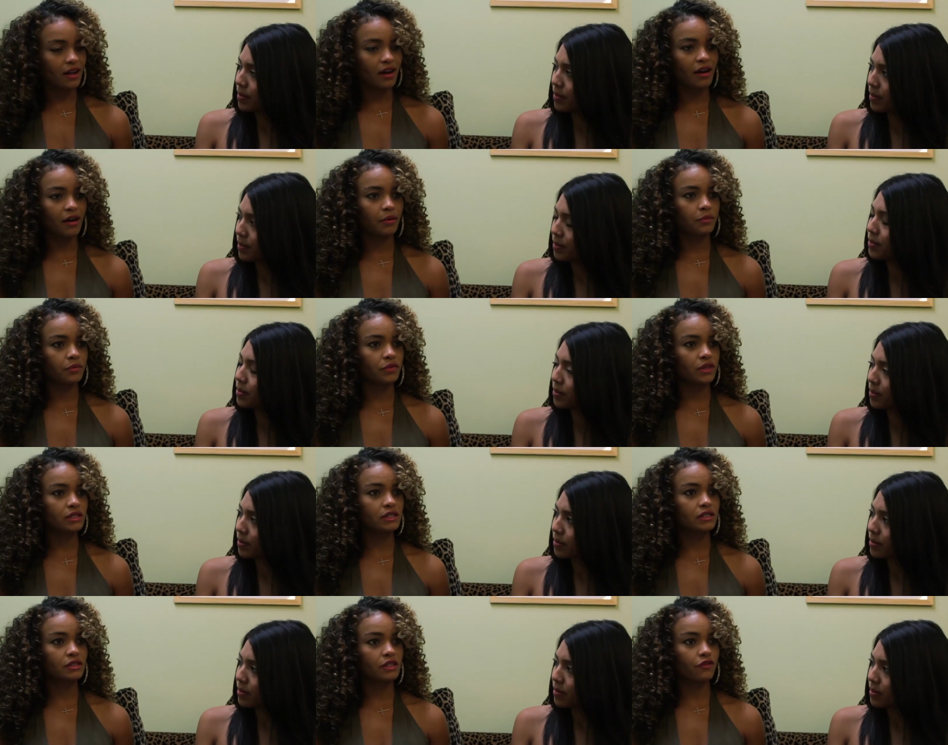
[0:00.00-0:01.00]
Speaker 1: Um,
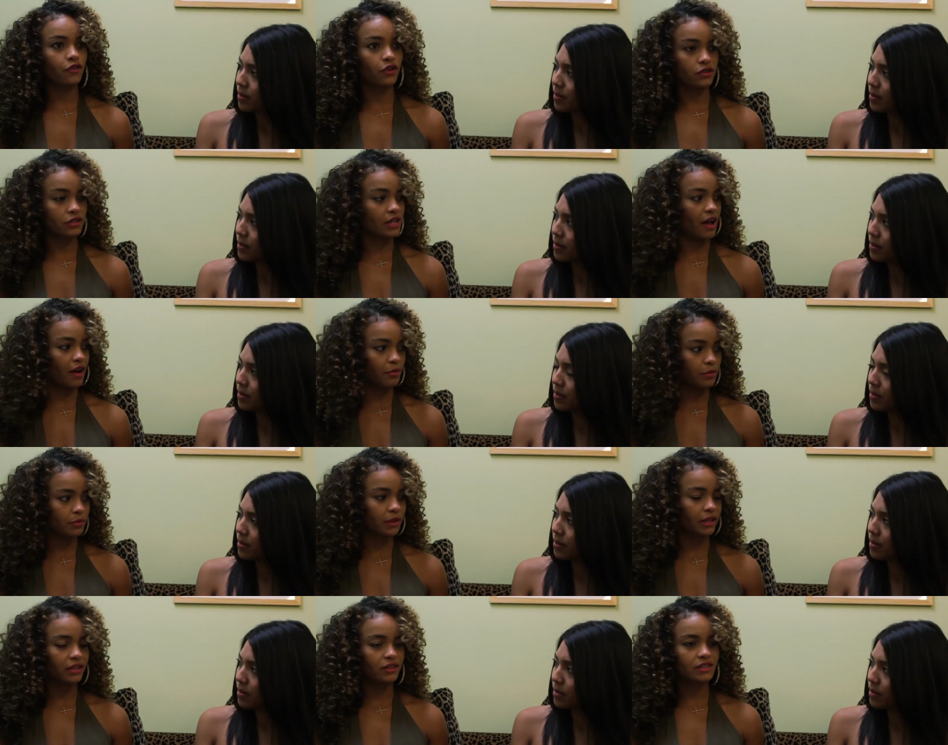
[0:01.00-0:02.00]
this is the first album,
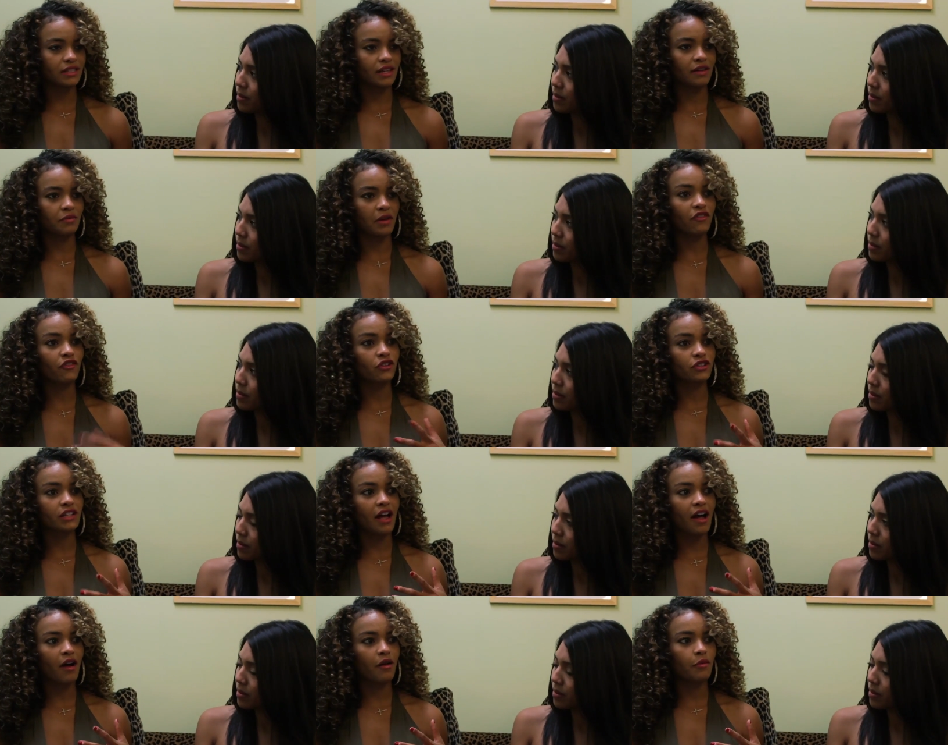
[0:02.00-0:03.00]
like you said, my first
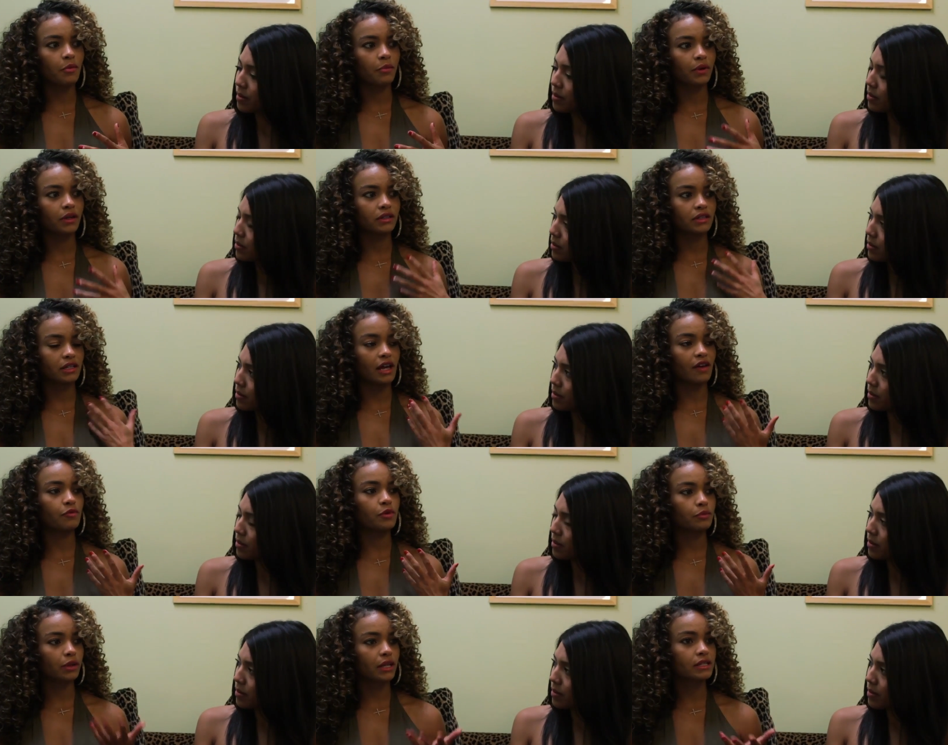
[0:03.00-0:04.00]
album, but and I've
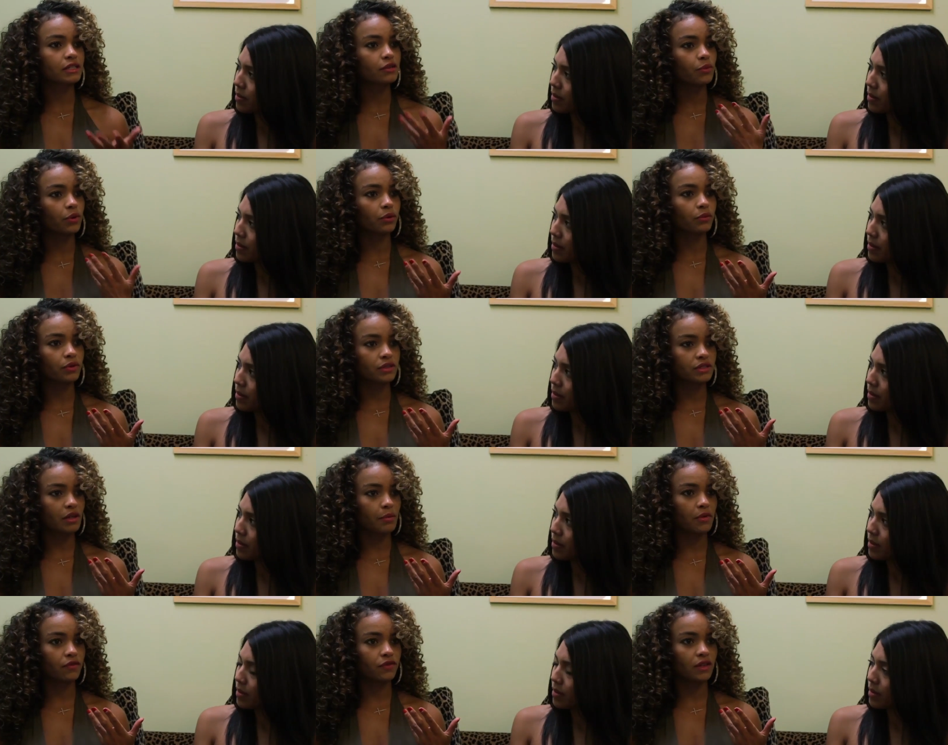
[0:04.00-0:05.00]
been blessed to work with
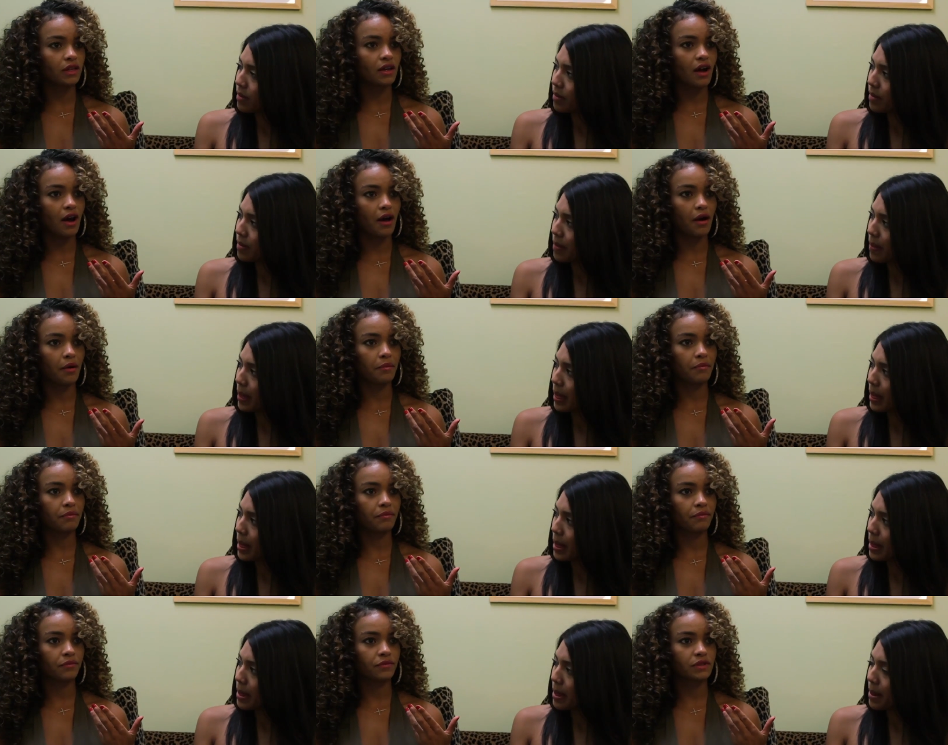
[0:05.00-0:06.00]
some of the um,
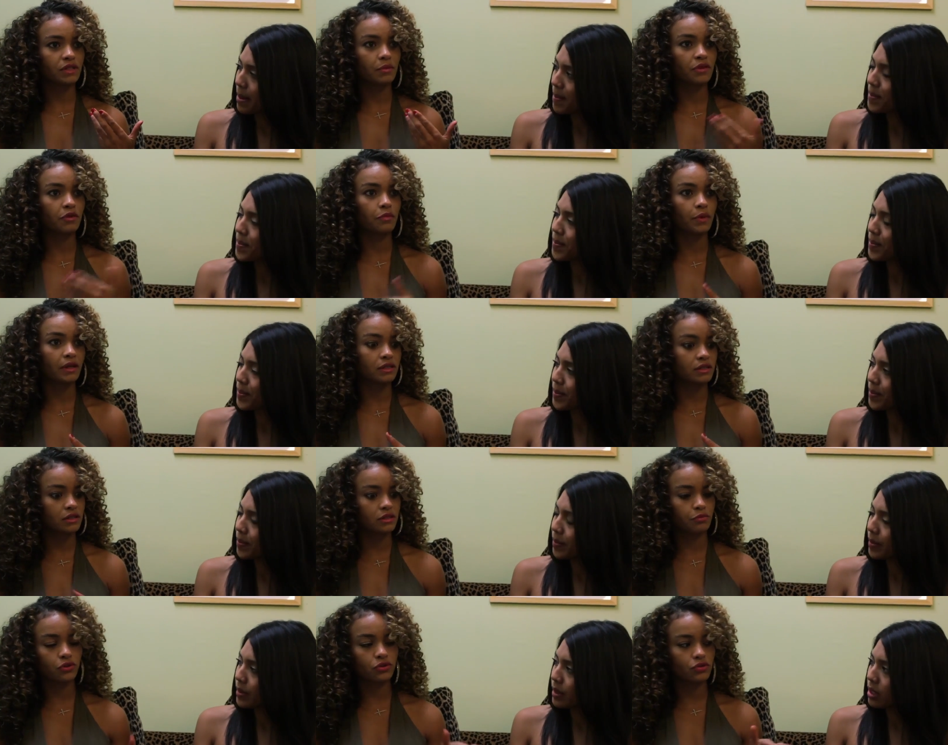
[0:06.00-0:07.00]
some of the
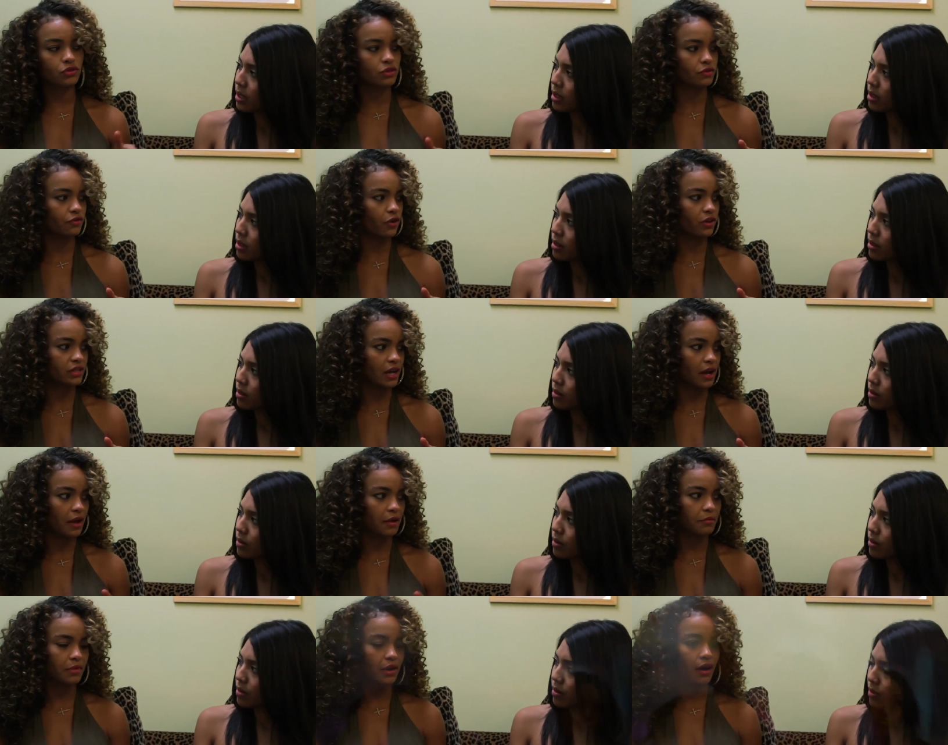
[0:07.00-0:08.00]
best producers of our
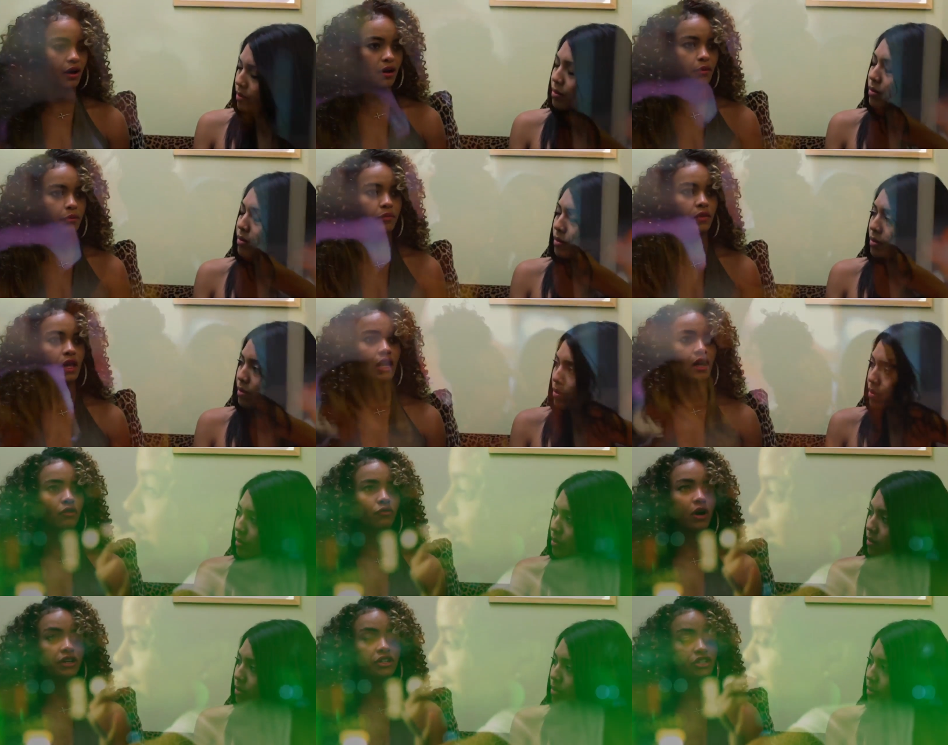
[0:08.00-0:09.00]
time. Mm-hmm. Um,
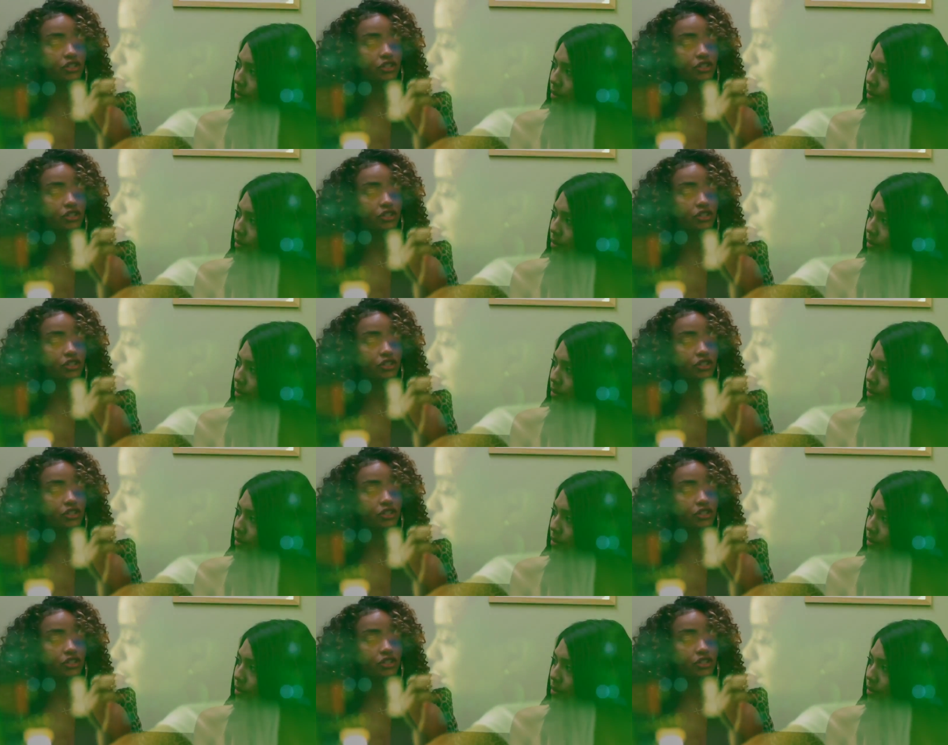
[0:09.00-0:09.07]
Rodney